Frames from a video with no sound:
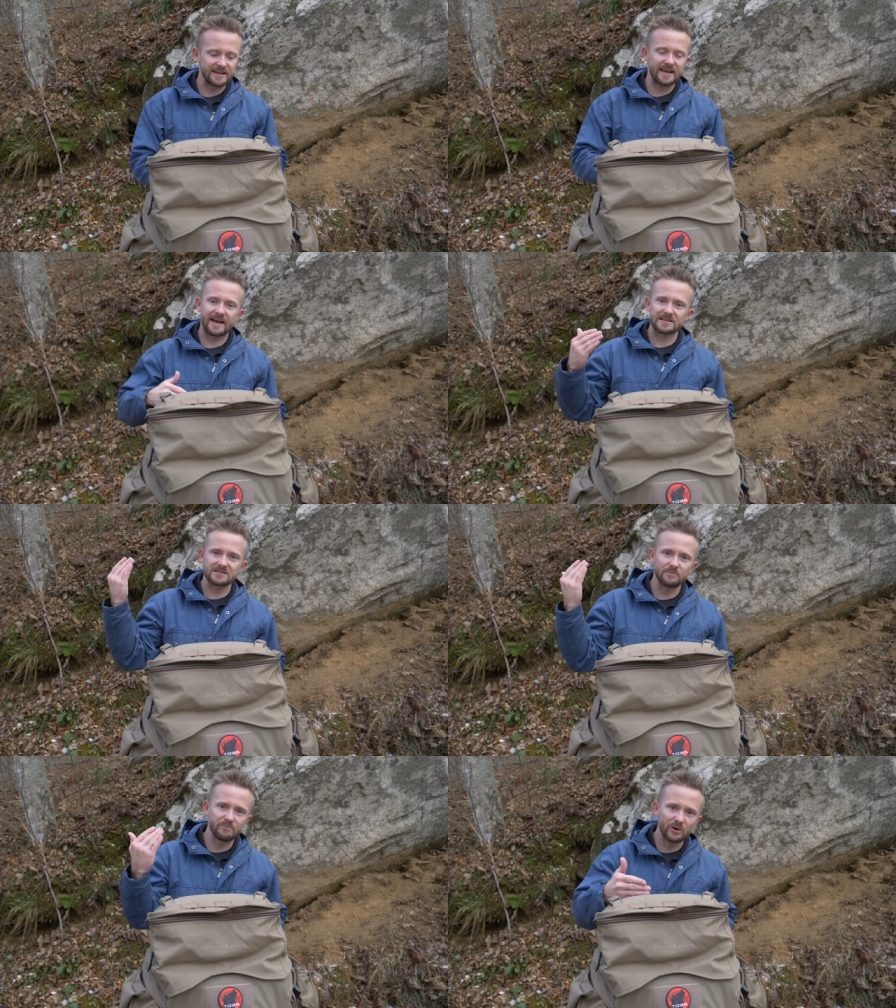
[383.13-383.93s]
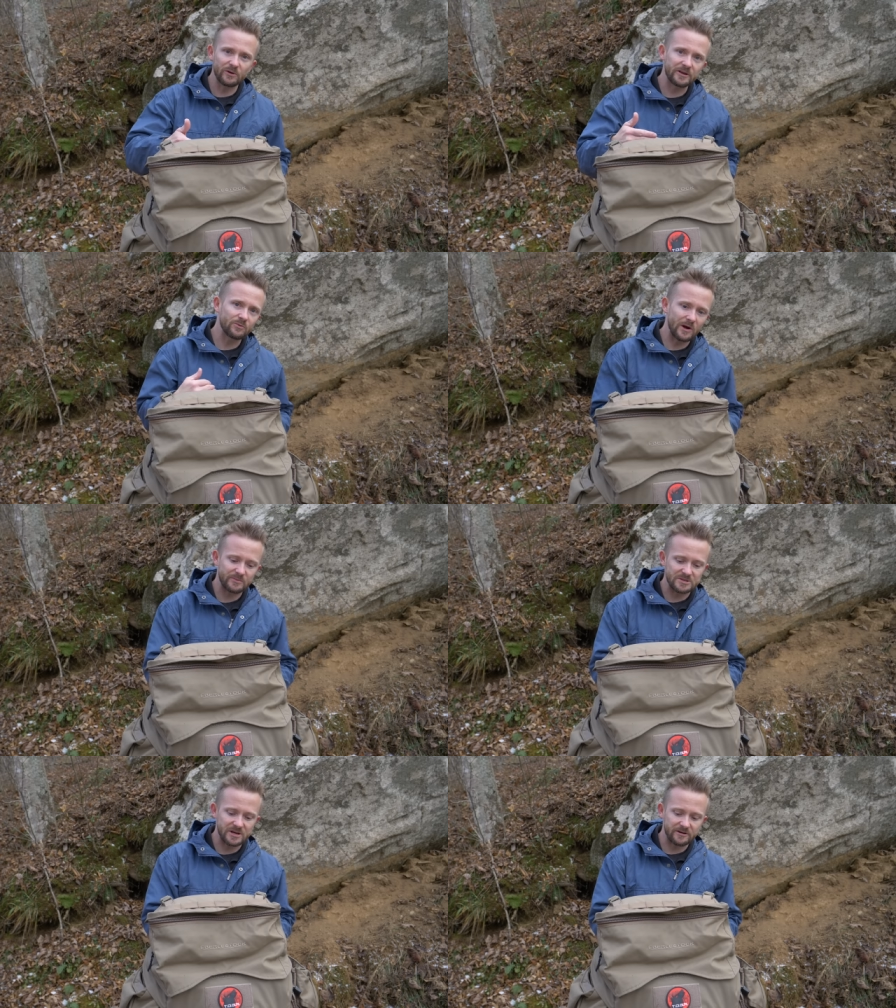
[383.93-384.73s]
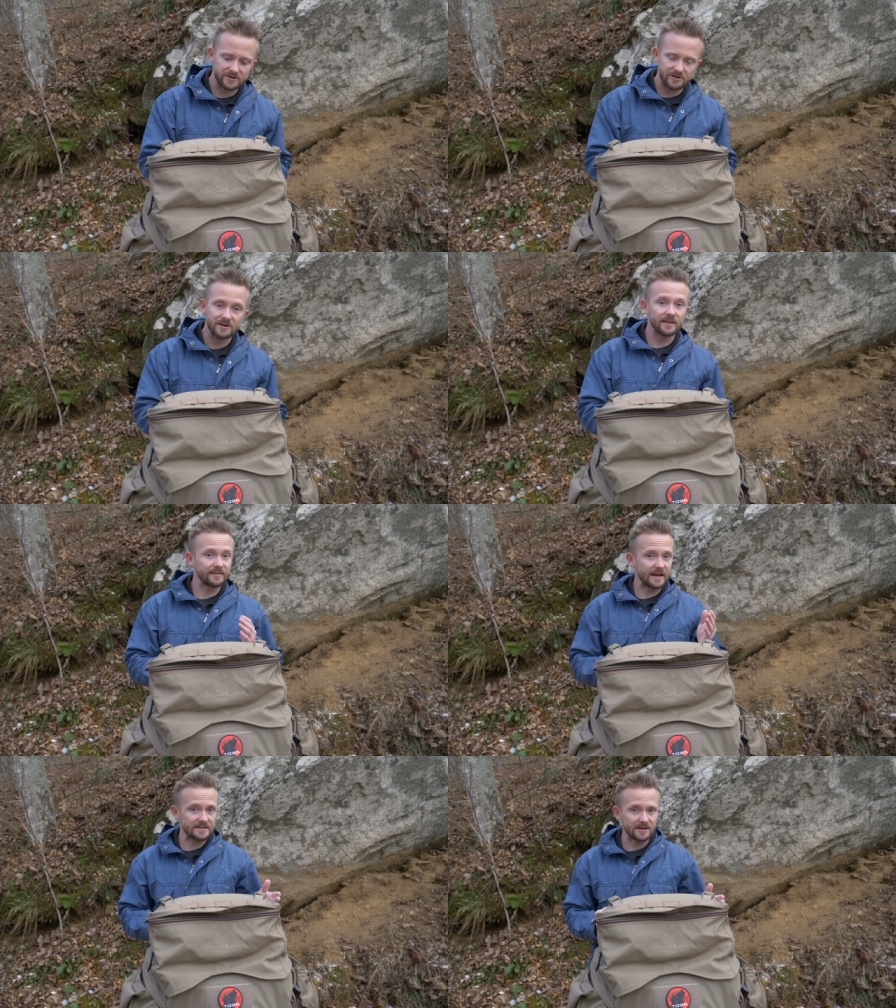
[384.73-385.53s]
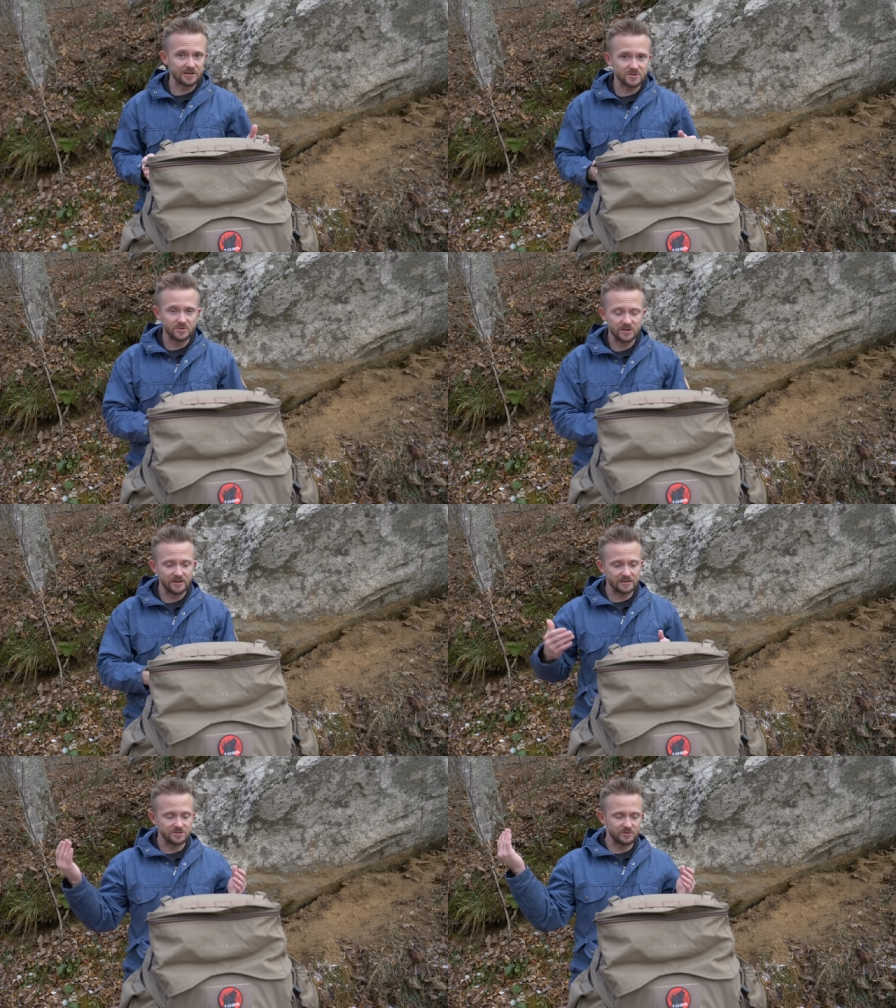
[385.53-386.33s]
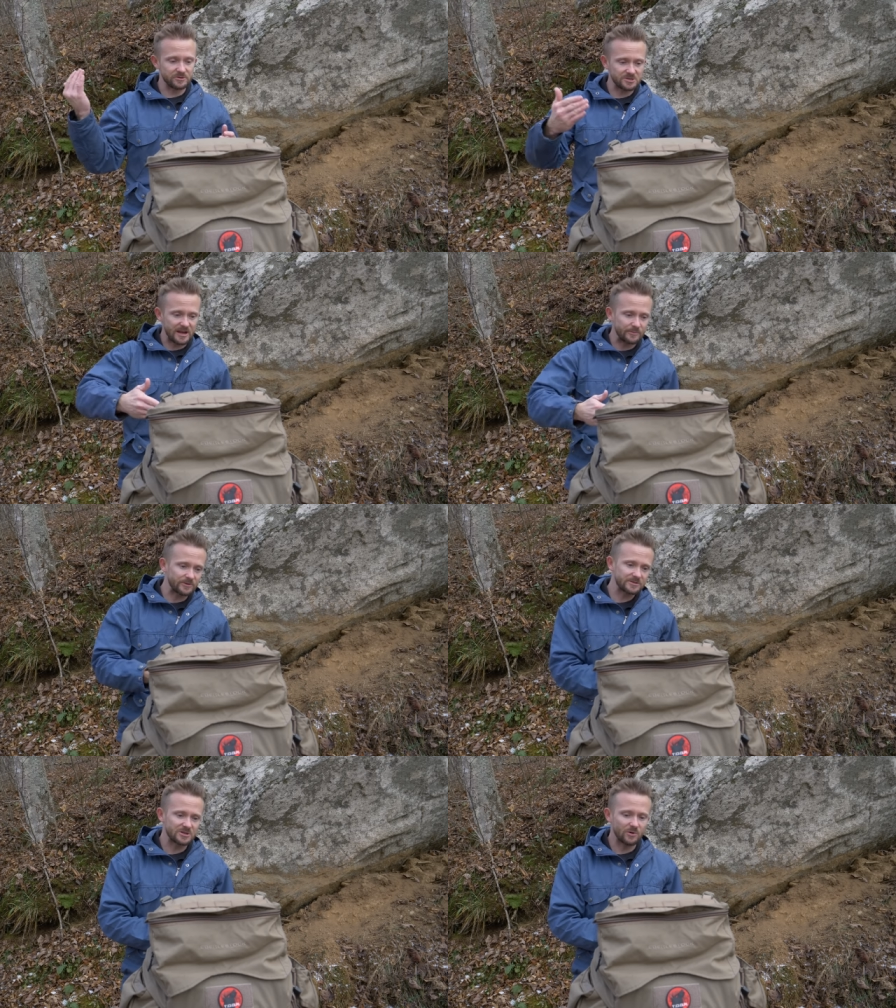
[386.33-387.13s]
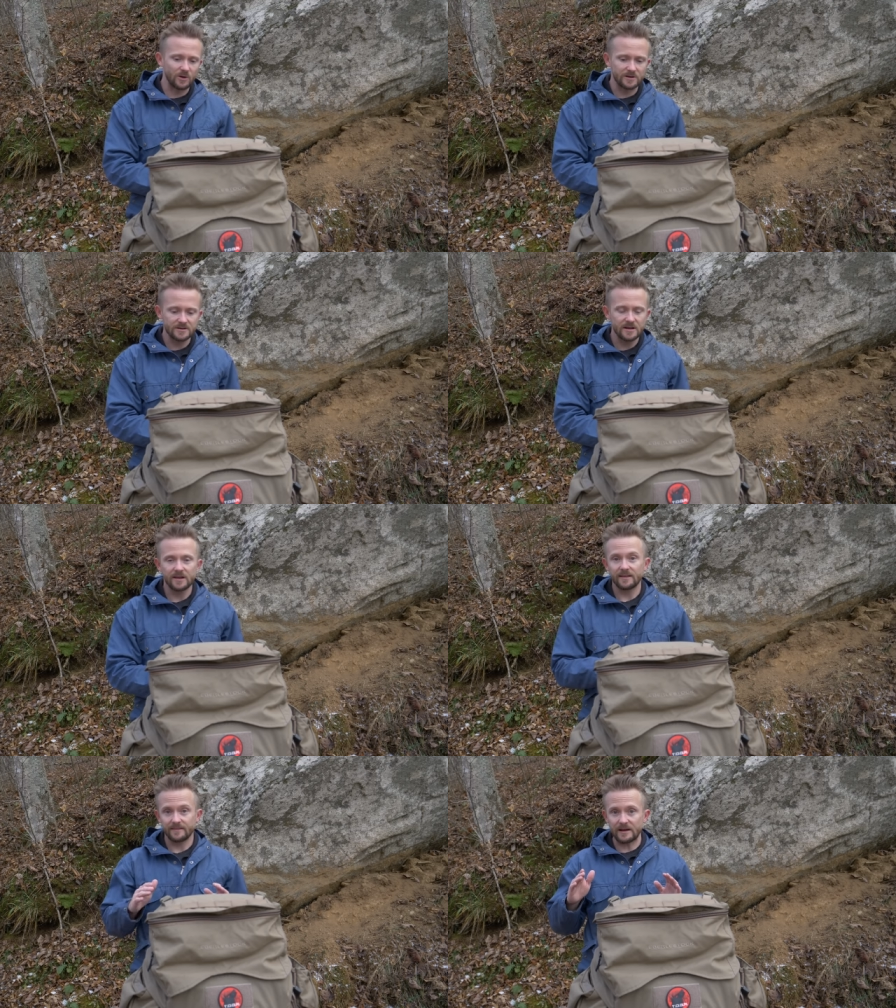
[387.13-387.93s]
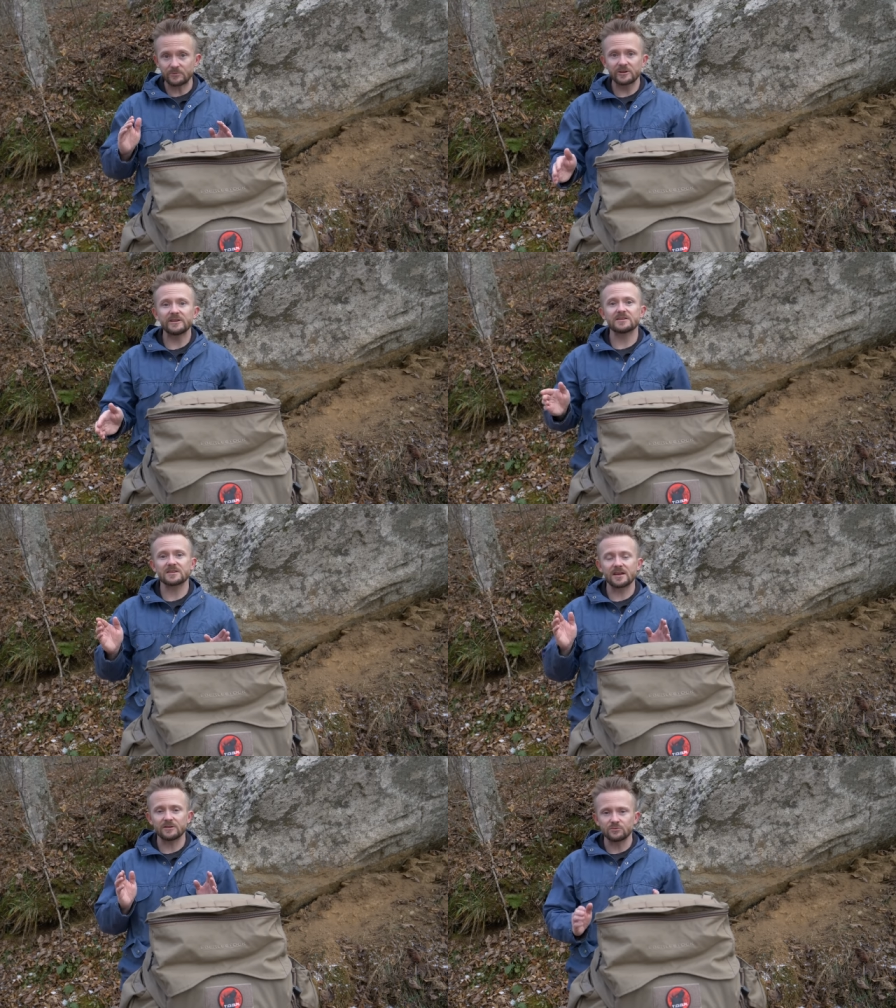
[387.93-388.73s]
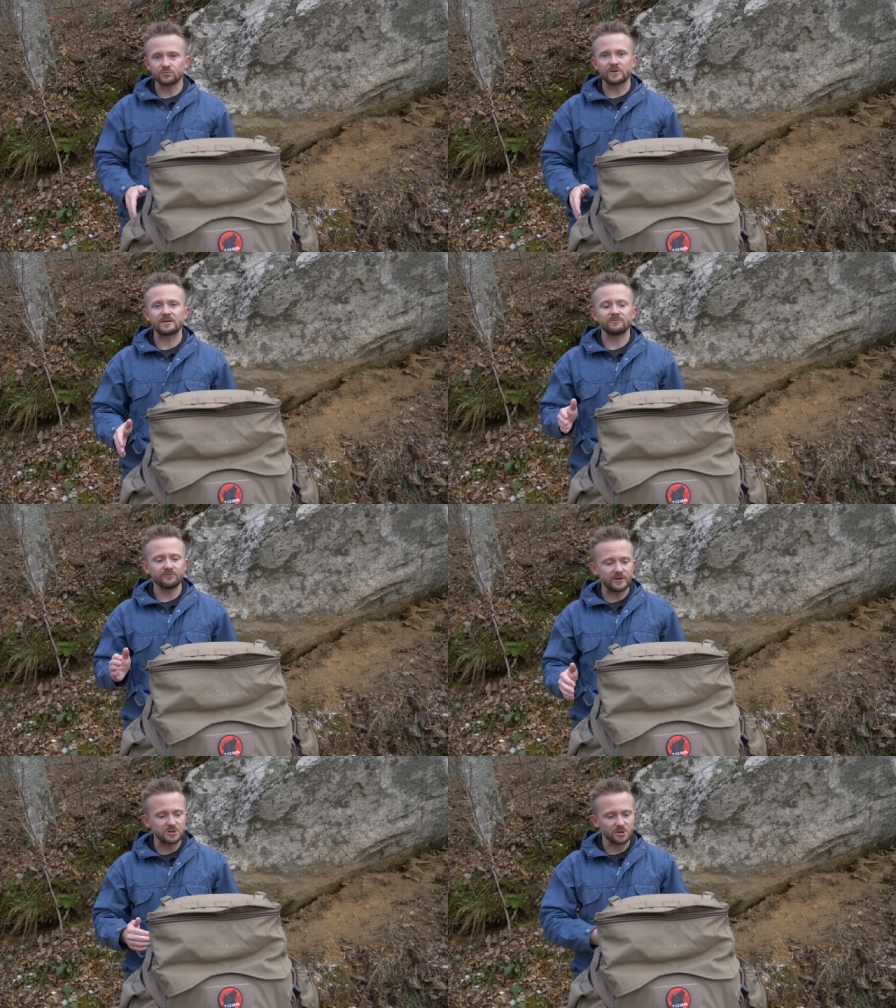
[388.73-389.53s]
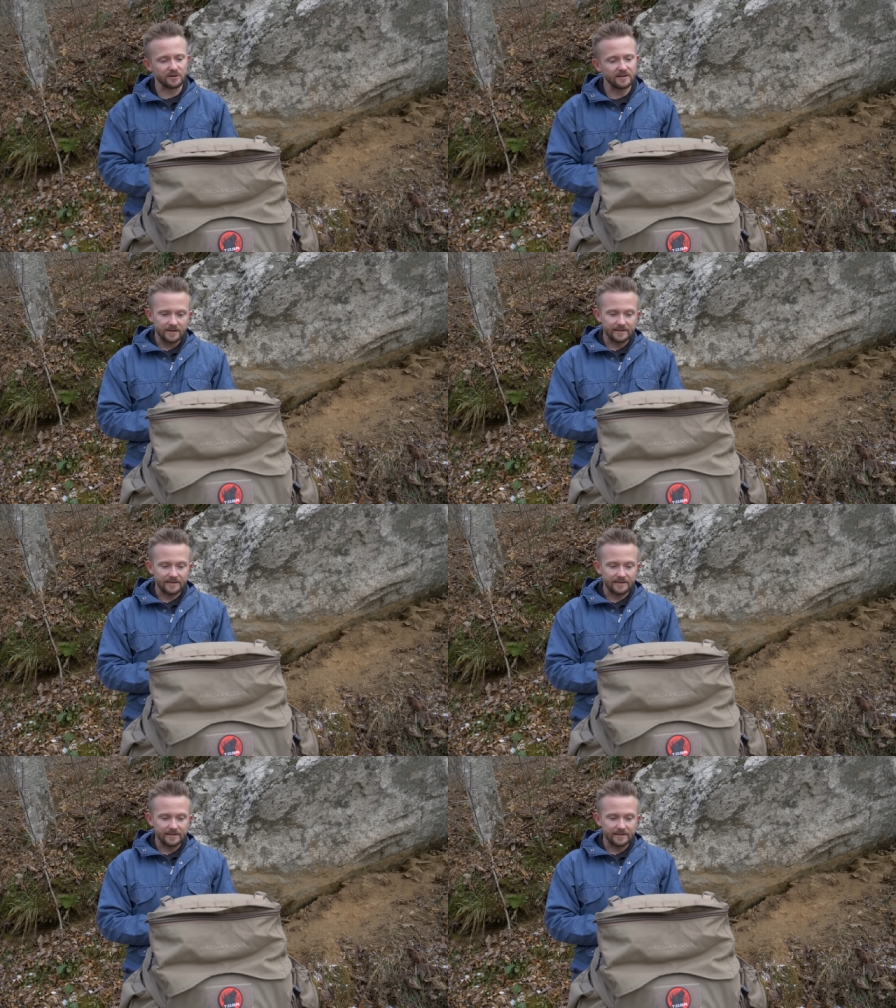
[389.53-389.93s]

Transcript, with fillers: It has the built-in weapons carrier. That's awesome. You can insert your scabbard and so on. That really is a great feature.